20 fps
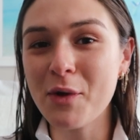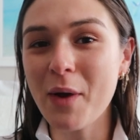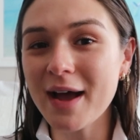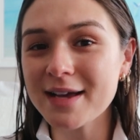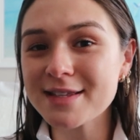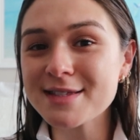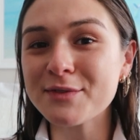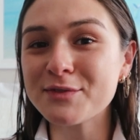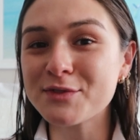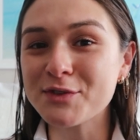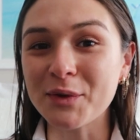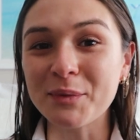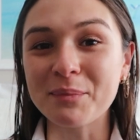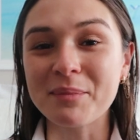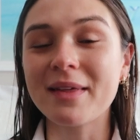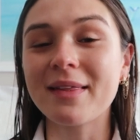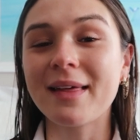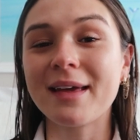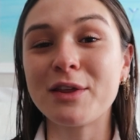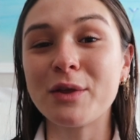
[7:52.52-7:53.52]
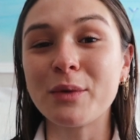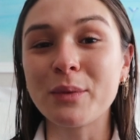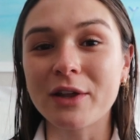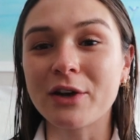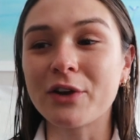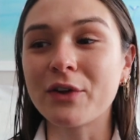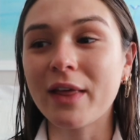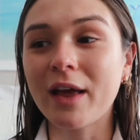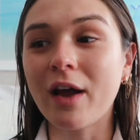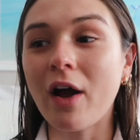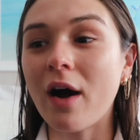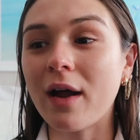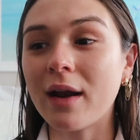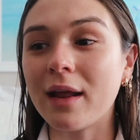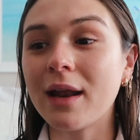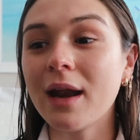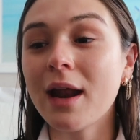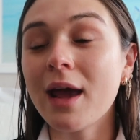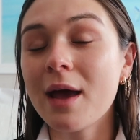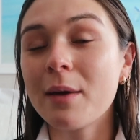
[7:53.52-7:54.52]
guys have told me like you literally got
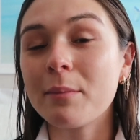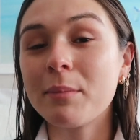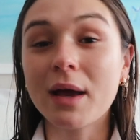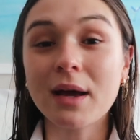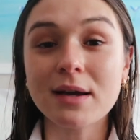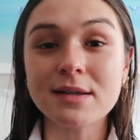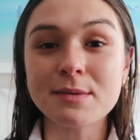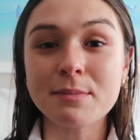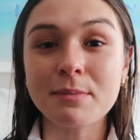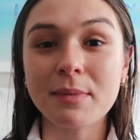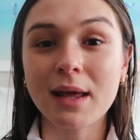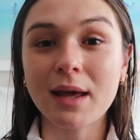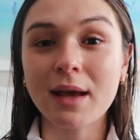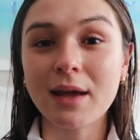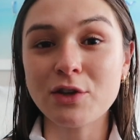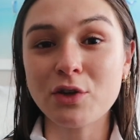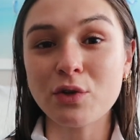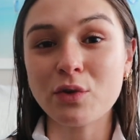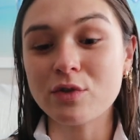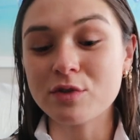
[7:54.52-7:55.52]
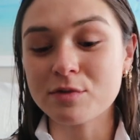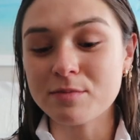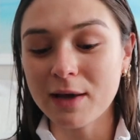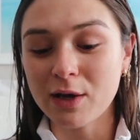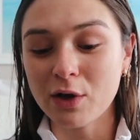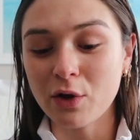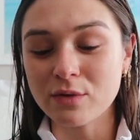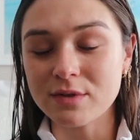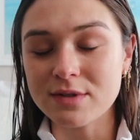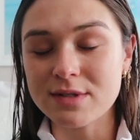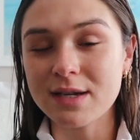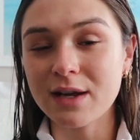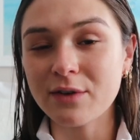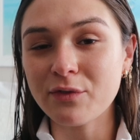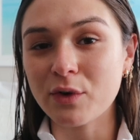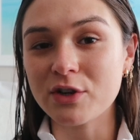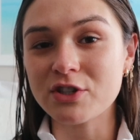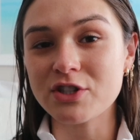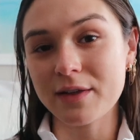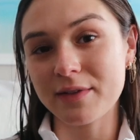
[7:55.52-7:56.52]
it because of me and you used my code and stuff,
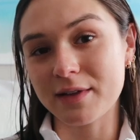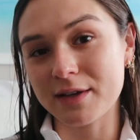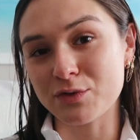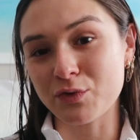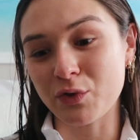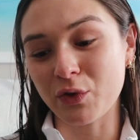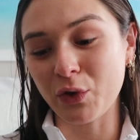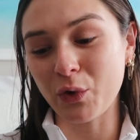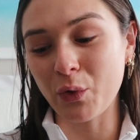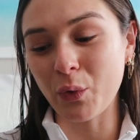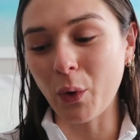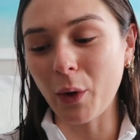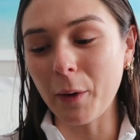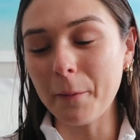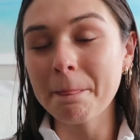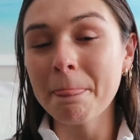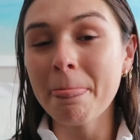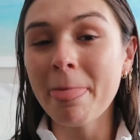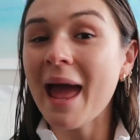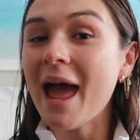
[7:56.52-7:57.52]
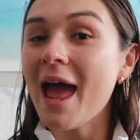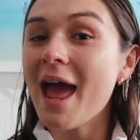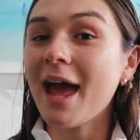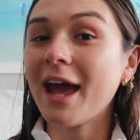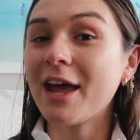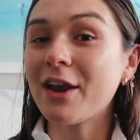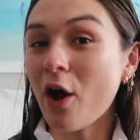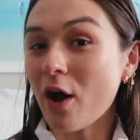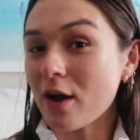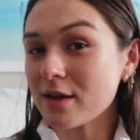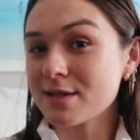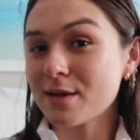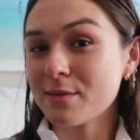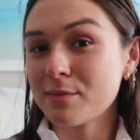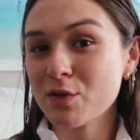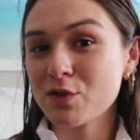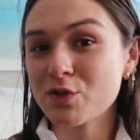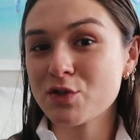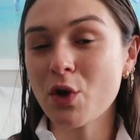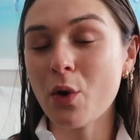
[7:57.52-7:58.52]
which I think is really cool and
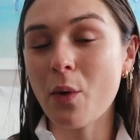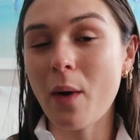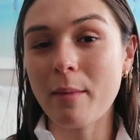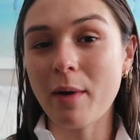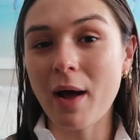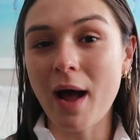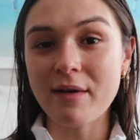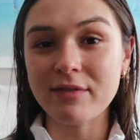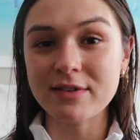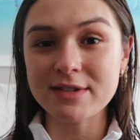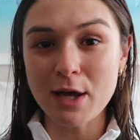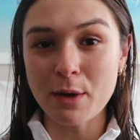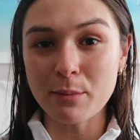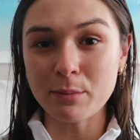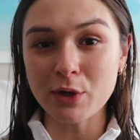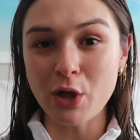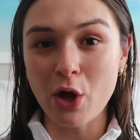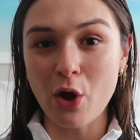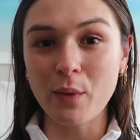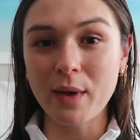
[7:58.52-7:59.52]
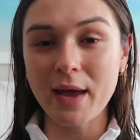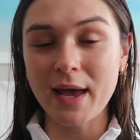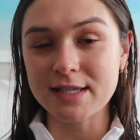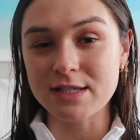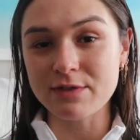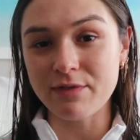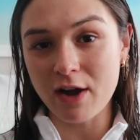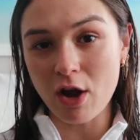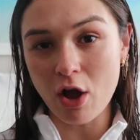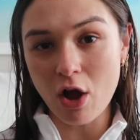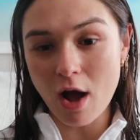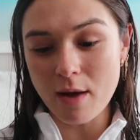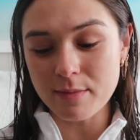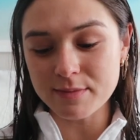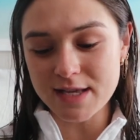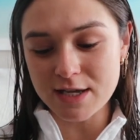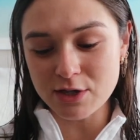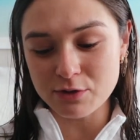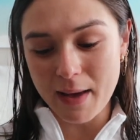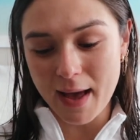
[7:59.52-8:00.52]
awesome. So I will have it down below, casetify.com
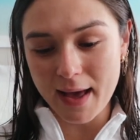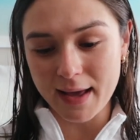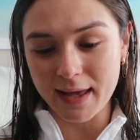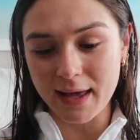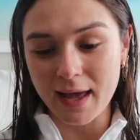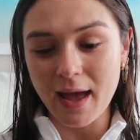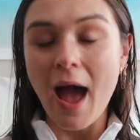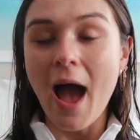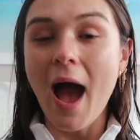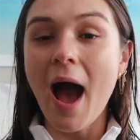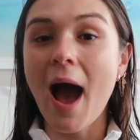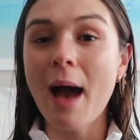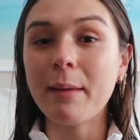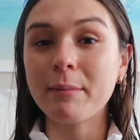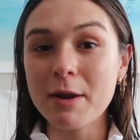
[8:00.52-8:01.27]
slash Maggie. I'm